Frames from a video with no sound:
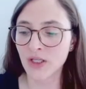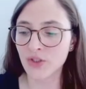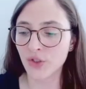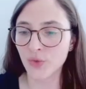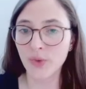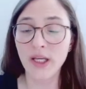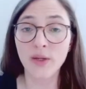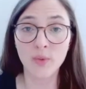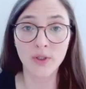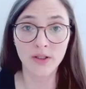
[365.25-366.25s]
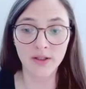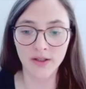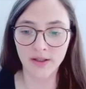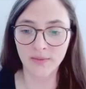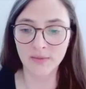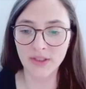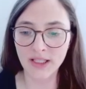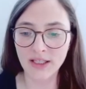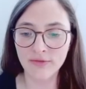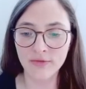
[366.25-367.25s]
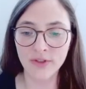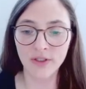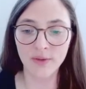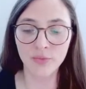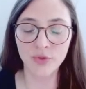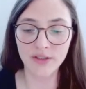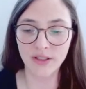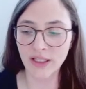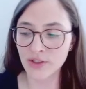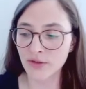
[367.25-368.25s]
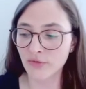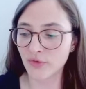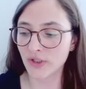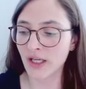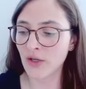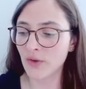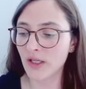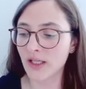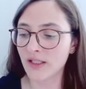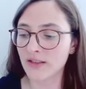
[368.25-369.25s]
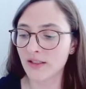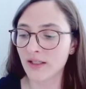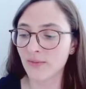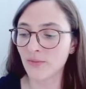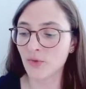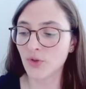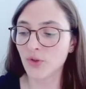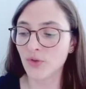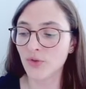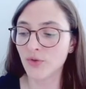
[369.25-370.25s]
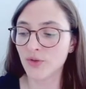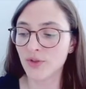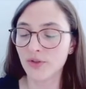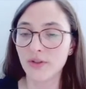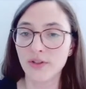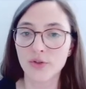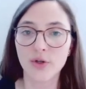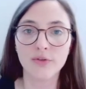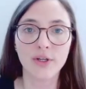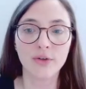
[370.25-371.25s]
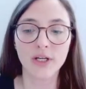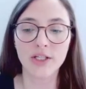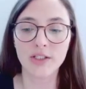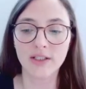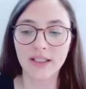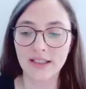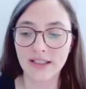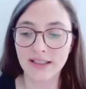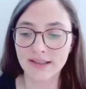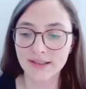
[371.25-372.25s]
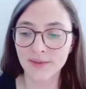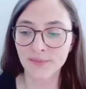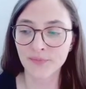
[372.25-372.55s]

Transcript: So we will leave the pre-selection for now and go to the configuration details.